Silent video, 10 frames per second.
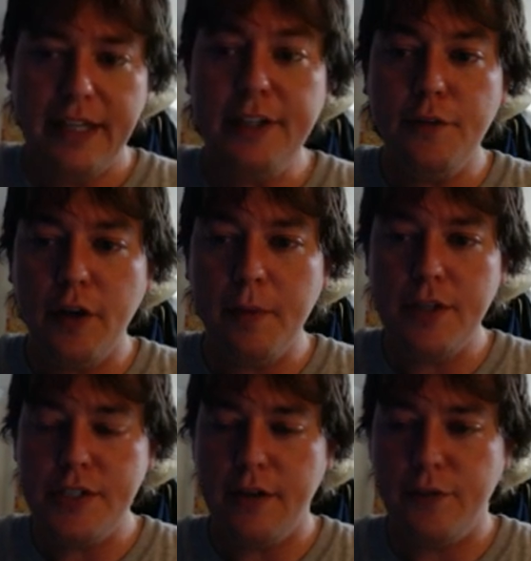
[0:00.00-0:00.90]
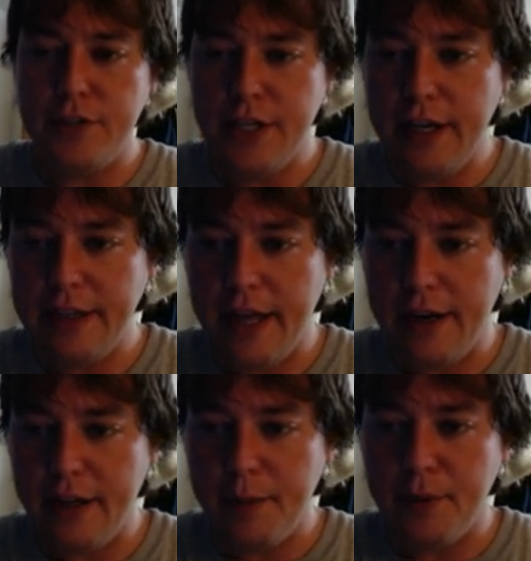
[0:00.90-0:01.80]
thank you very much for sending that,
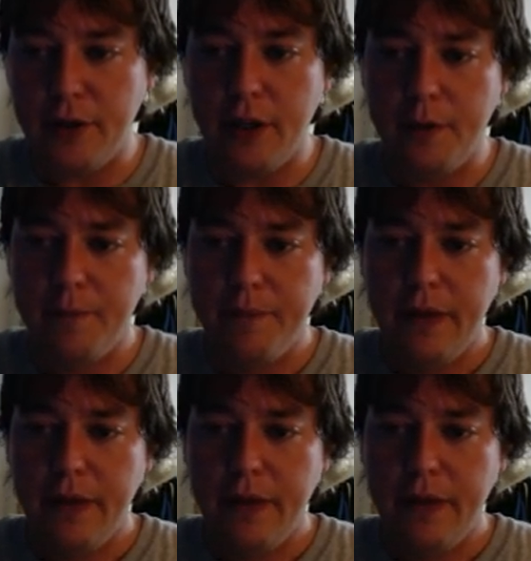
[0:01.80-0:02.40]
Hyperion.